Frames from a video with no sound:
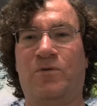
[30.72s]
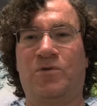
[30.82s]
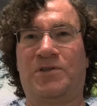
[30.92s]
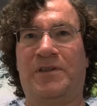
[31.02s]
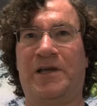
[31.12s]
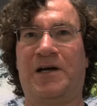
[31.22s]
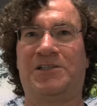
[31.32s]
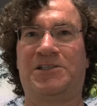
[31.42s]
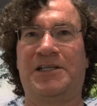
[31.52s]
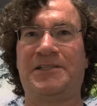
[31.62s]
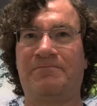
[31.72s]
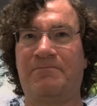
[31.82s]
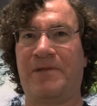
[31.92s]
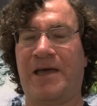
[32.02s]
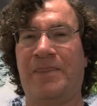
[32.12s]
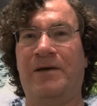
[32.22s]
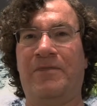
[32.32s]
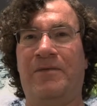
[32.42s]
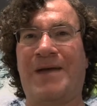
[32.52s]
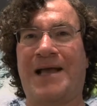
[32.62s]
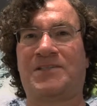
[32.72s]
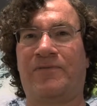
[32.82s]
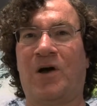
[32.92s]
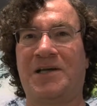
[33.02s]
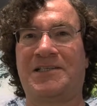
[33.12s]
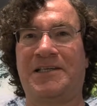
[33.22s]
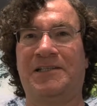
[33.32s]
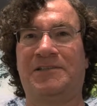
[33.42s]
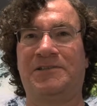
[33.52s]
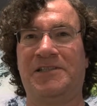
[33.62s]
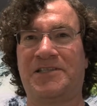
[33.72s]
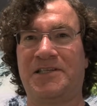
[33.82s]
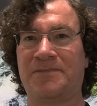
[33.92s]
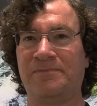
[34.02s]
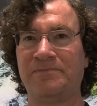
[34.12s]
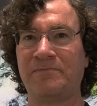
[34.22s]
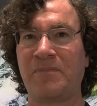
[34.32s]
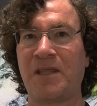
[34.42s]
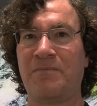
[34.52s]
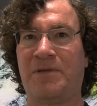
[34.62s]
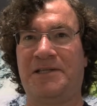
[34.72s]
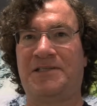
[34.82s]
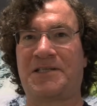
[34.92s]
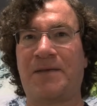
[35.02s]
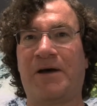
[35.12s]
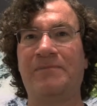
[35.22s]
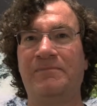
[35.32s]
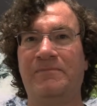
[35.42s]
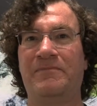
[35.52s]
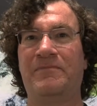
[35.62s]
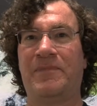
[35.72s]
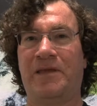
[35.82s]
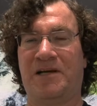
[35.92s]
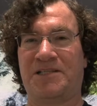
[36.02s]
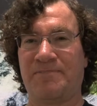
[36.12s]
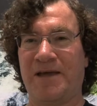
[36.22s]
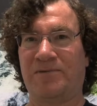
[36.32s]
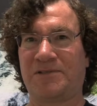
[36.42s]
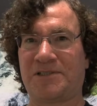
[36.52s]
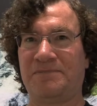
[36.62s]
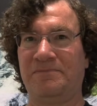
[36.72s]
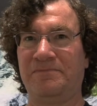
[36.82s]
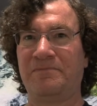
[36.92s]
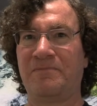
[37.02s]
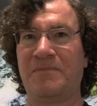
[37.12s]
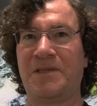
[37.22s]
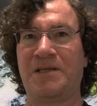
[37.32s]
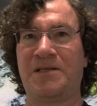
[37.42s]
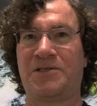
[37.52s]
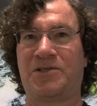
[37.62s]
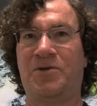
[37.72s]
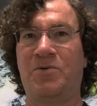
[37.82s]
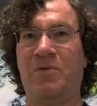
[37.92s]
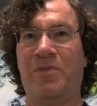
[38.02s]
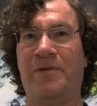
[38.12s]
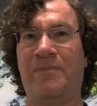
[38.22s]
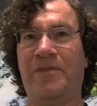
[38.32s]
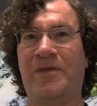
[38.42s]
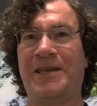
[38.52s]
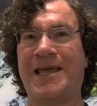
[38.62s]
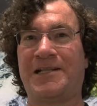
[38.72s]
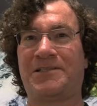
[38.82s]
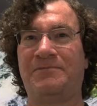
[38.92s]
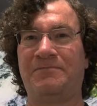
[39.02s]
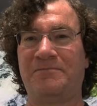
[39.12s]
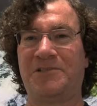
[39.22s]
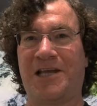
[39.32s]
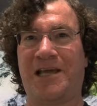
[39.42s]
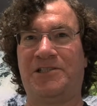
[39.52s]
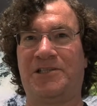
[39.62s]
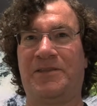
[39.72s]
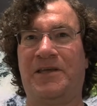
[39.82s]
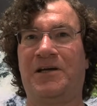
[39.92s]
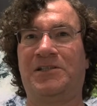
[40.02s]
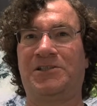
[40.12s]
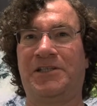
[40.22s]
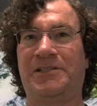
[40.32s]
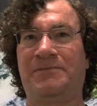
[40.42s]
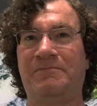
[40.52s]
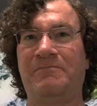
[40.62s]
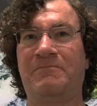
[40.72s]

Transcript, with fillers: falls in the ice sheet and the, the mass of ice increases. But in summer, the ice melts. So the, the net change in the ice sheet